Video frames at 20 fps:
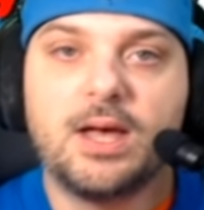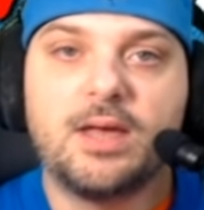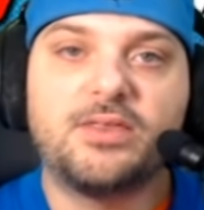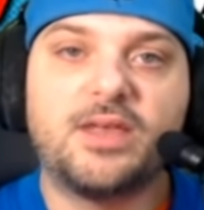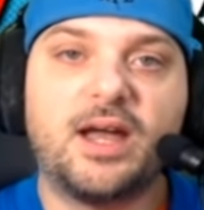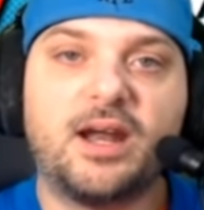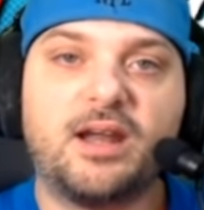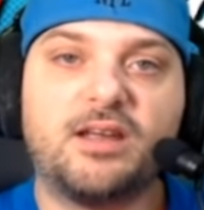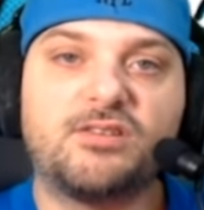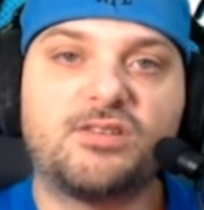
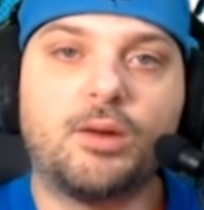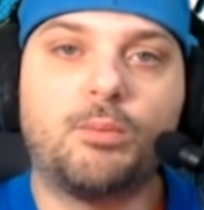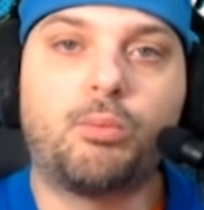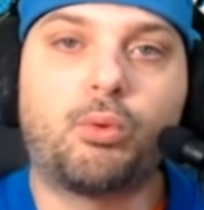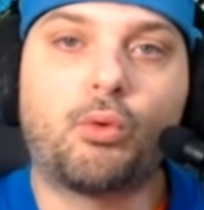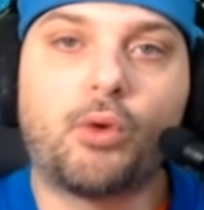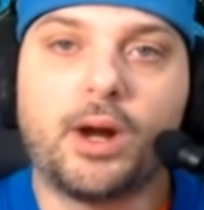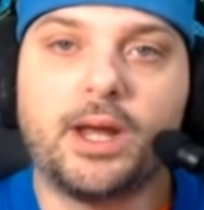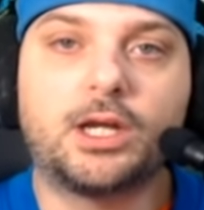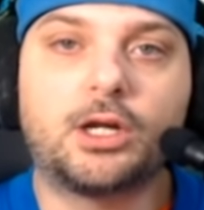That is a
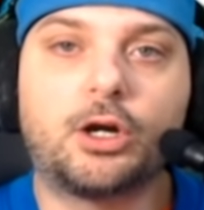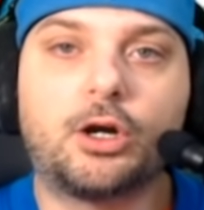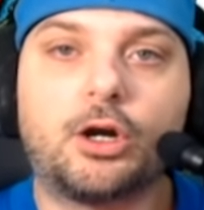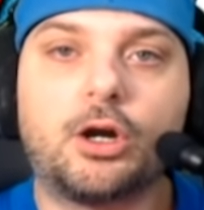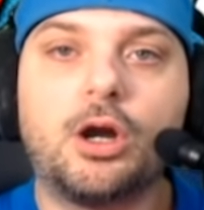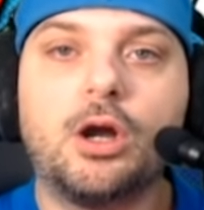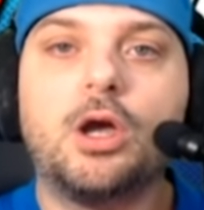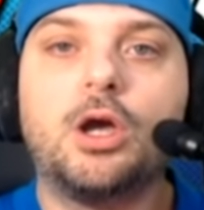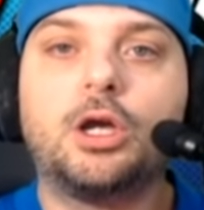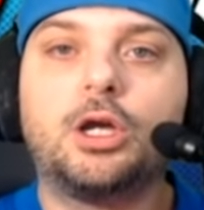
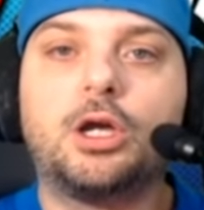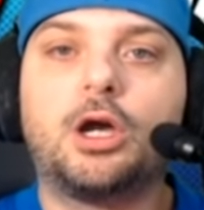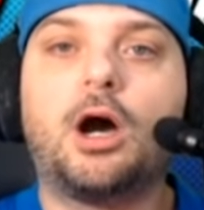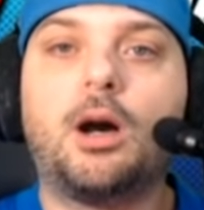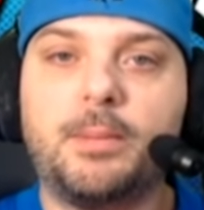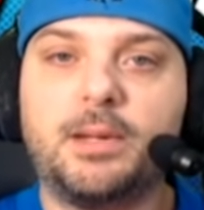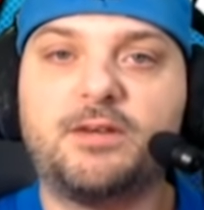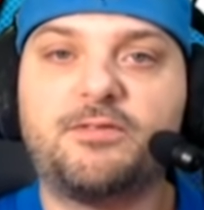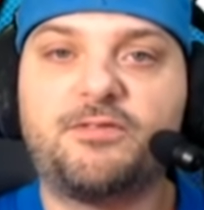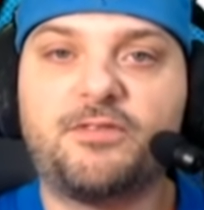breaker.
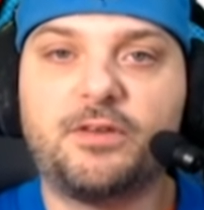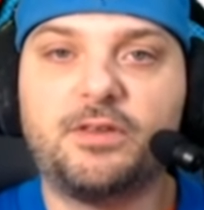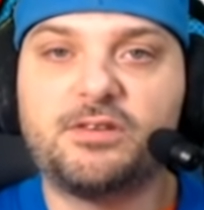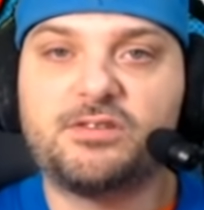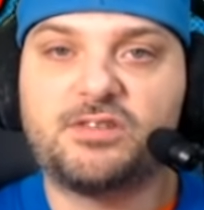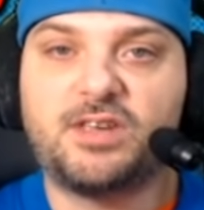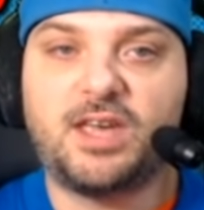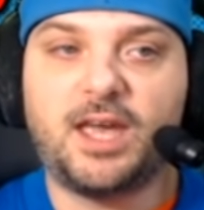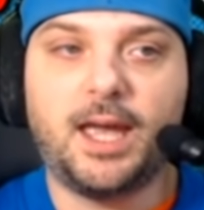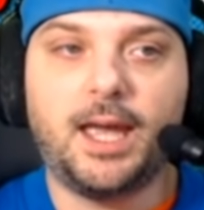Come in for
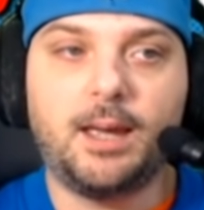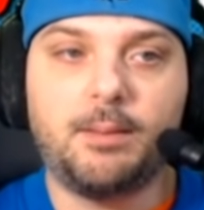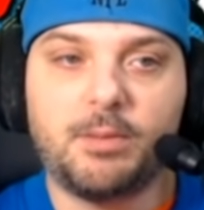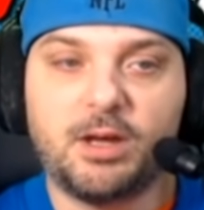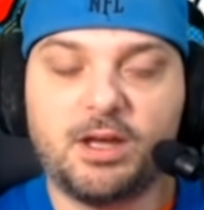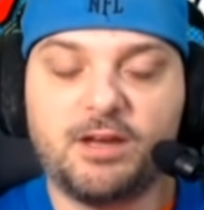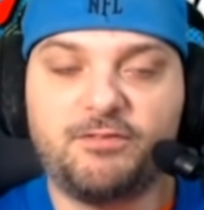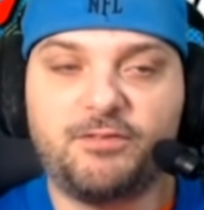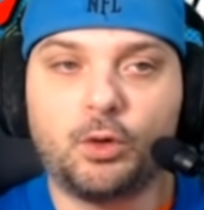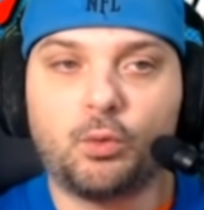this game
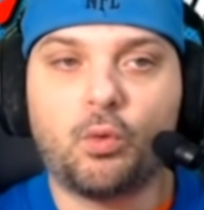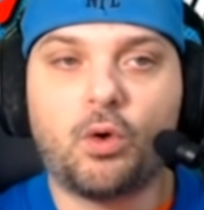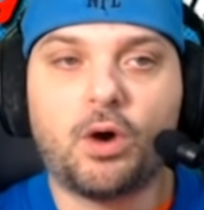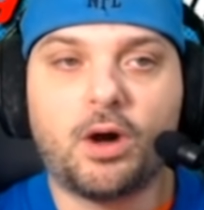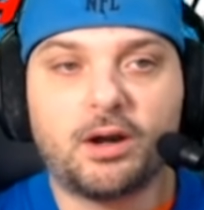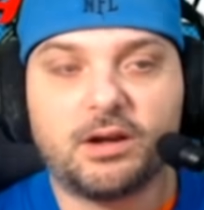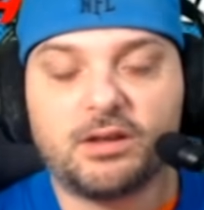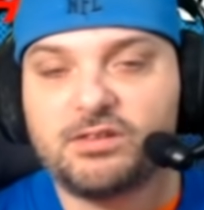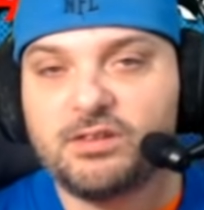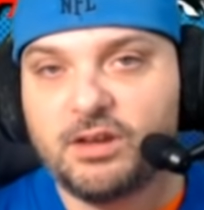if you
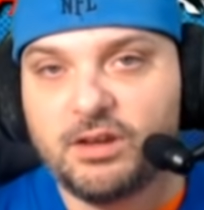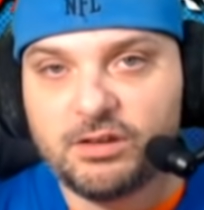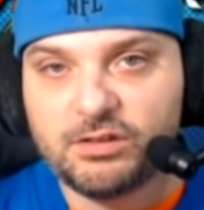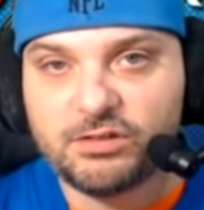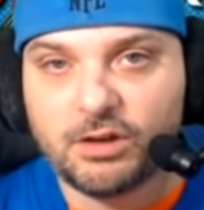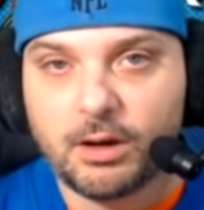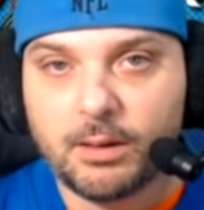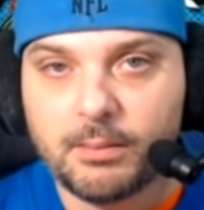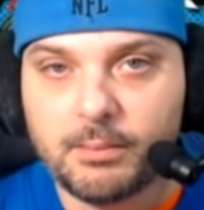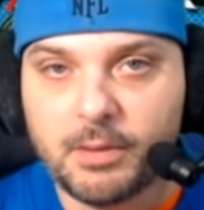want to see
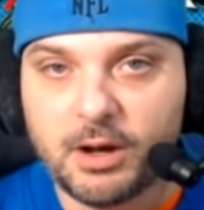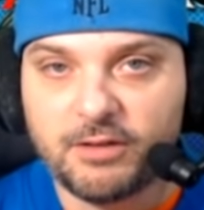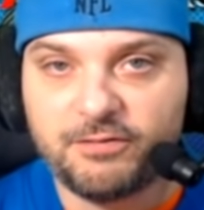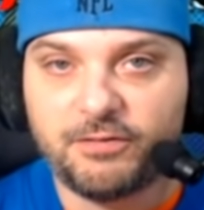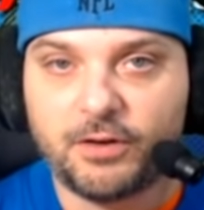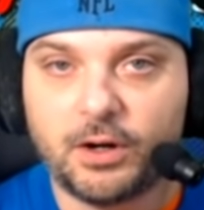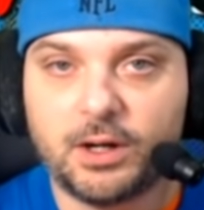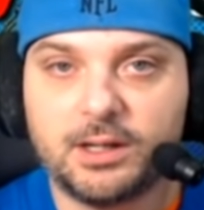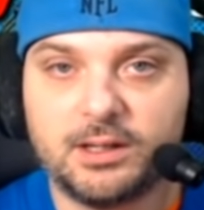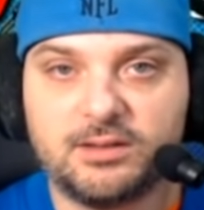some
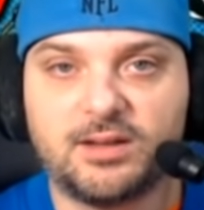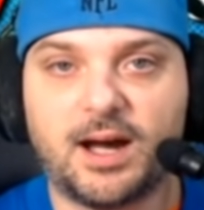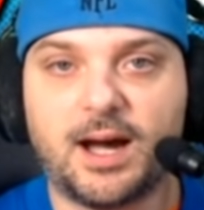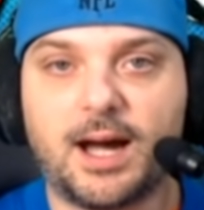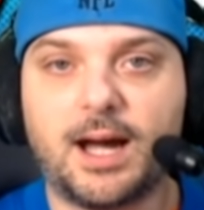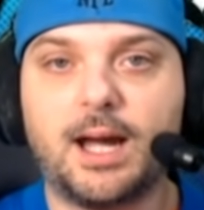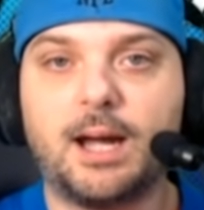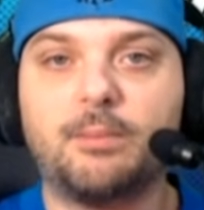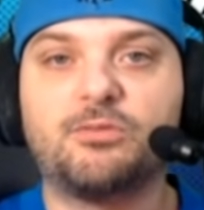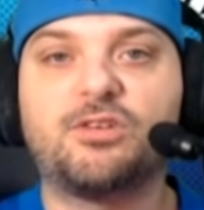fun
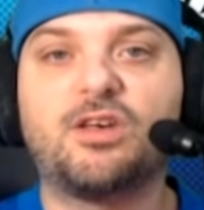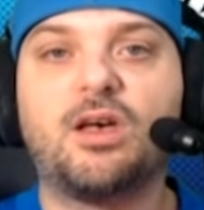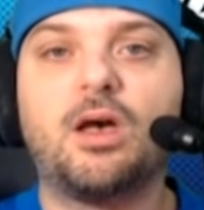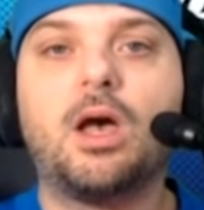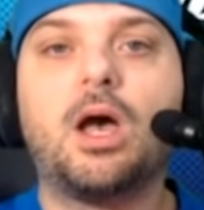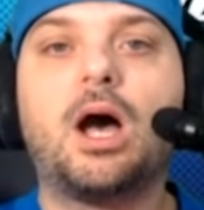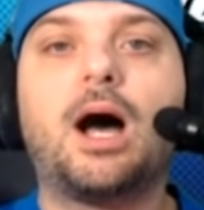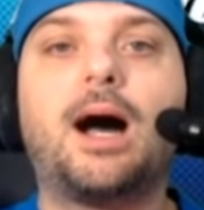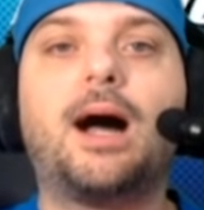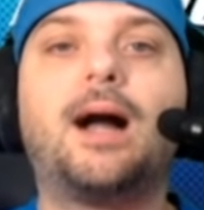times
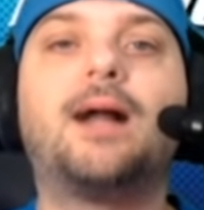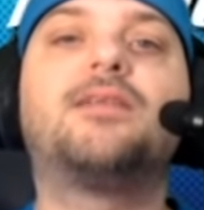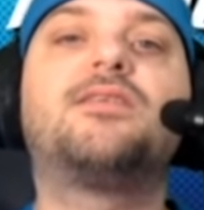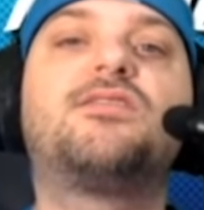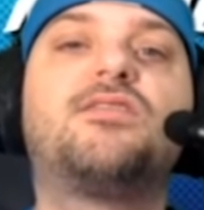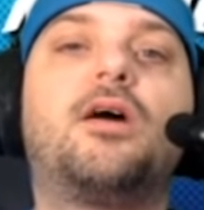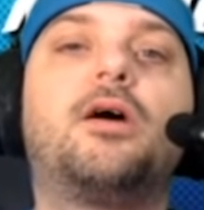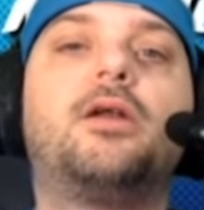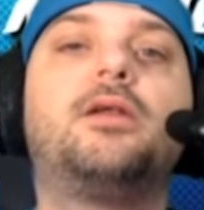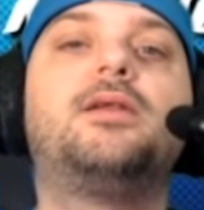on
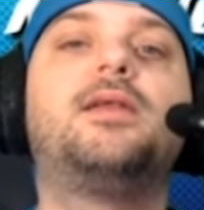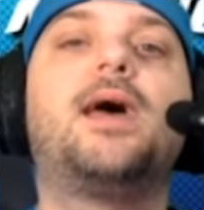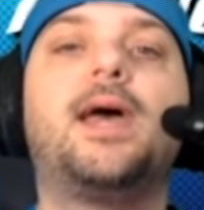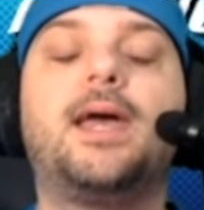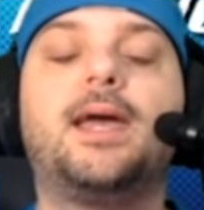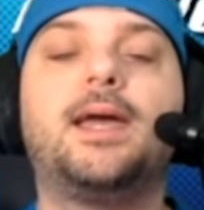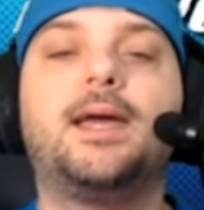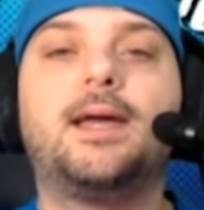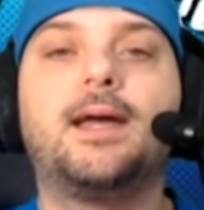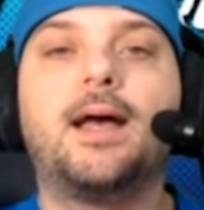
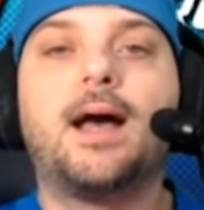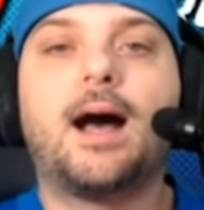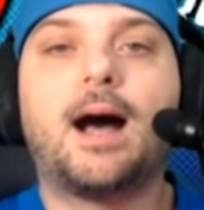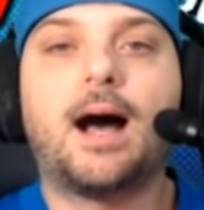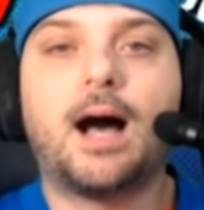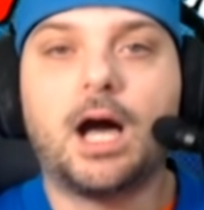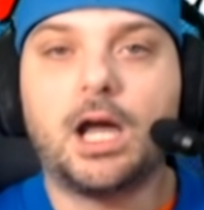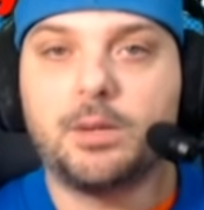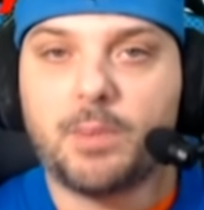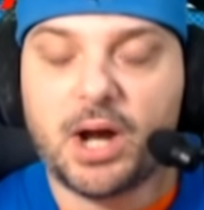Sunday
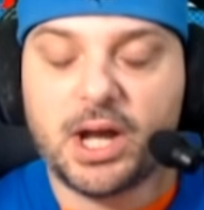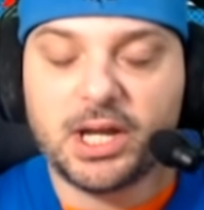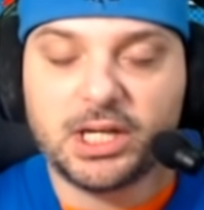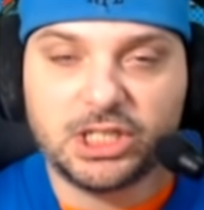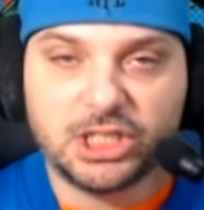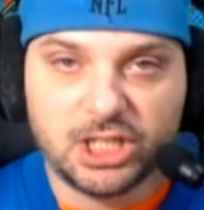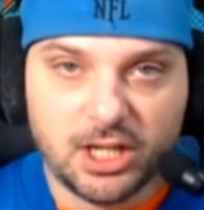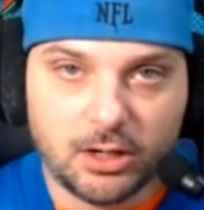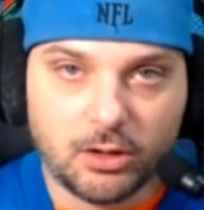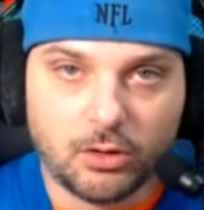on my
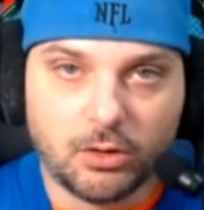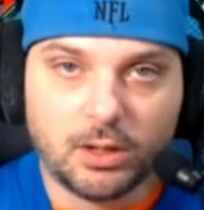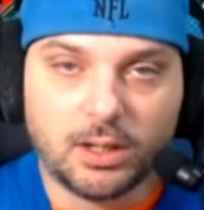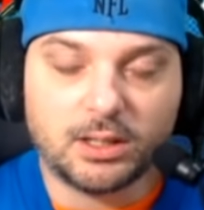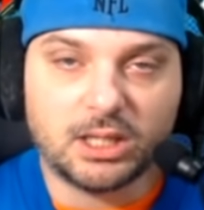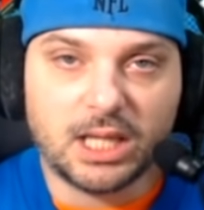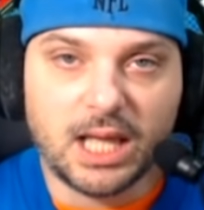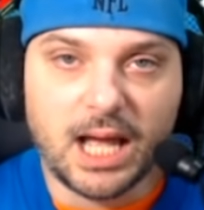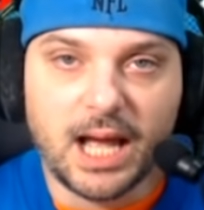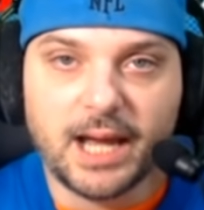channel,
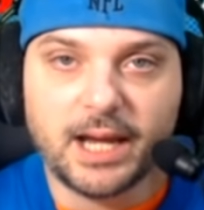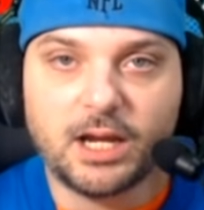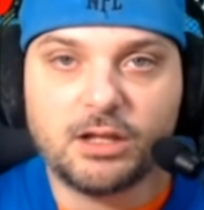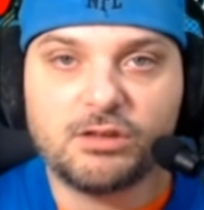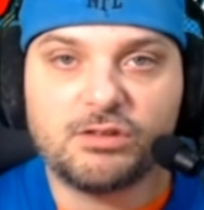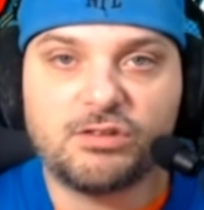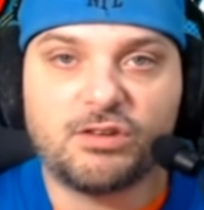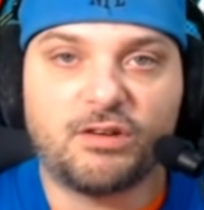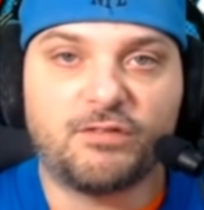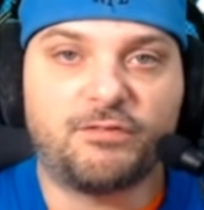
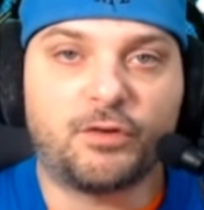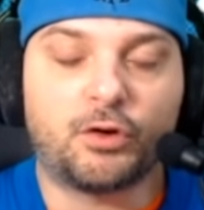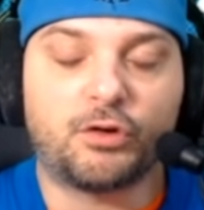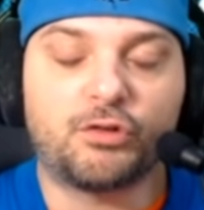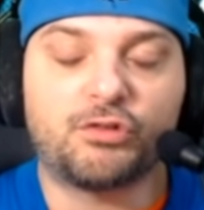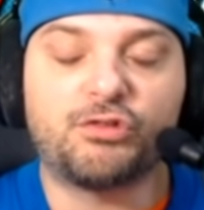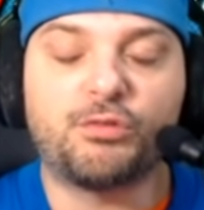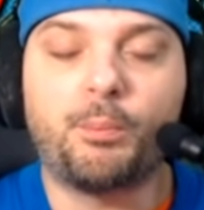Lions vs.